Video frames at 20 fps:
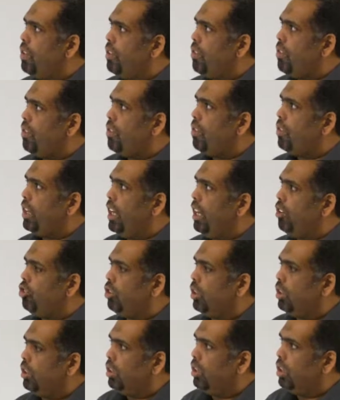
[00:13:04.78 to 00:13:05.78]
this is
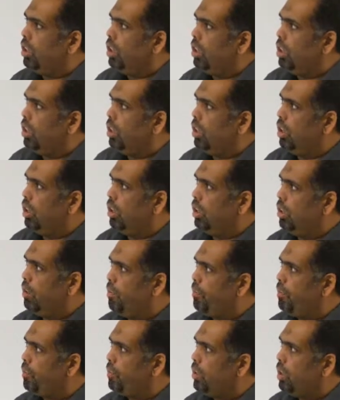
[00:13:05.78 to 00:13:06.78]
station
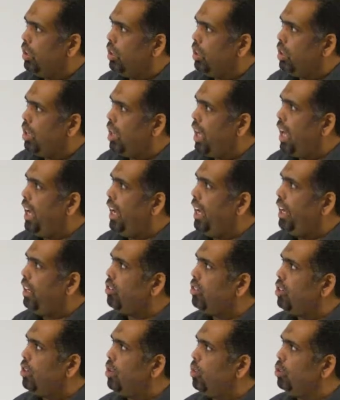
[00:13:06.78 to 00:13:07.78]

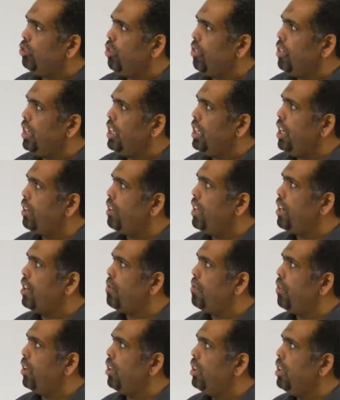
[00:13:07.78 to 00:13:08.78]
8, which is near the
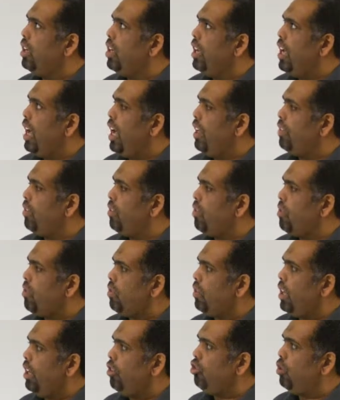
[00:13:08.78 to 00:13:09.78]
river, and this is
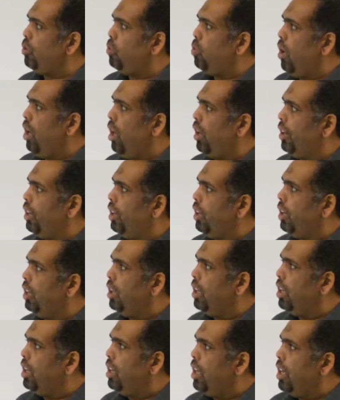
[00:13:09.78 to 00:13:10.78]
station 1.
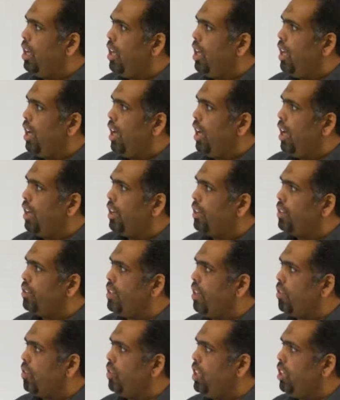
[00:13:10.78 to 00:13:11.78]

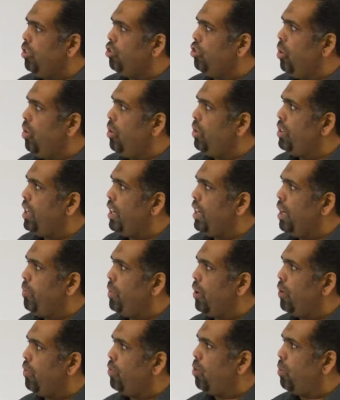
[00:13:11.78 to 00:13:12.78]
The CHO, the
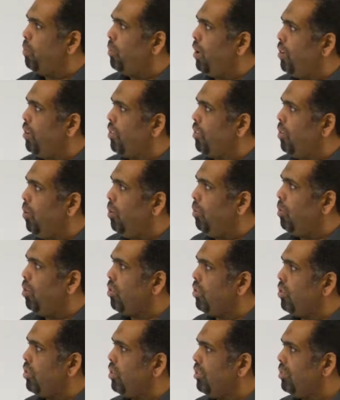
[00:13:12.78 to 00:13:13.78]
number of compounds is
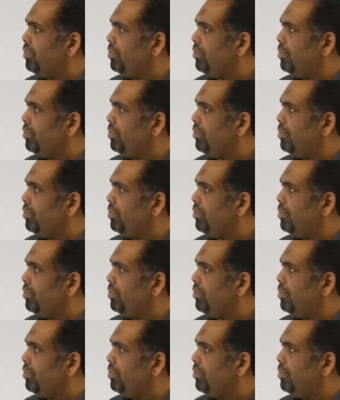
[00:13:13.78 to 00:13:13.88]
almost